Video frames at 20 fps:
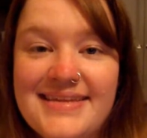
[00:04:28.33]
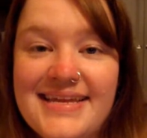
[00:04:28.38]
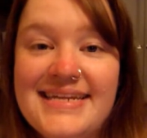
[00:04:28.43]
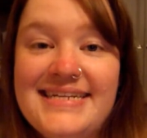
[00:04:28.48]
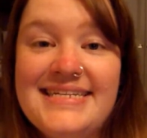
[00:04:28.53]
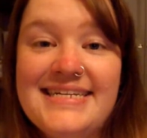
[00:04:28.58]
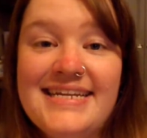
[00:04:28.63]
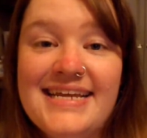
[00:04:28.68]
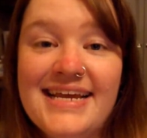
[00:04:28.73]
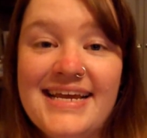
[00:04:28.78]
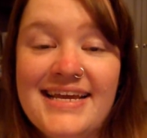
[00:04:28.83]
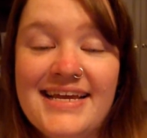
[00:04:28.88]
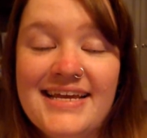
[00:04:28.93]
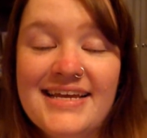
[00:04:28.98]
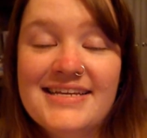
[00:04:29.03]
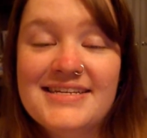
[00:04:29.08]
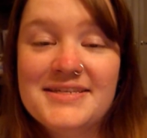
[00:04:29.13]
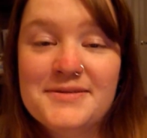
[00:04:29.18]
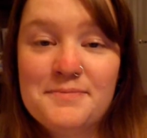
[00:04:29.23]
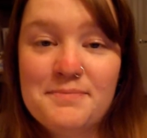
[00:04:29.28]
Today
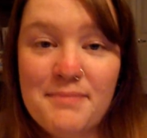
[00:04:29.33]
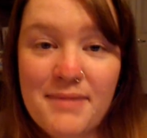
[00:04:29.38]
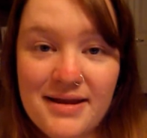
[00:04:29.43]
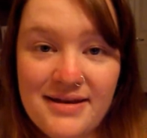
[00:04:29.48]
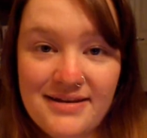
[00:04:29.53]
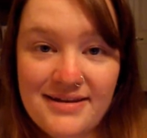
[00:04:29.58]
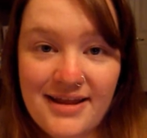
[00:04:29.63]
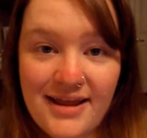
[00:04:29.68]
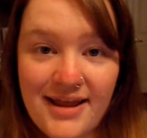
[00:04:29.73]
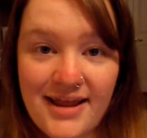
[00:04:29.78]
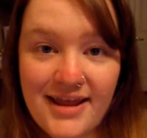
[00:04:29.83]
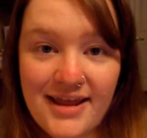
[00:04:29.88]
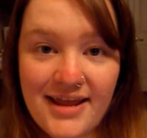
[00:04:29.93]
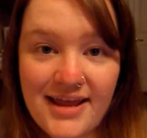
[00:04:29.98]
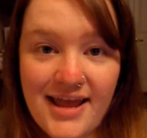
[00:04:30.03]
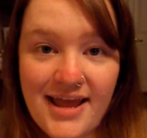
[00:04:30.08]
is Monday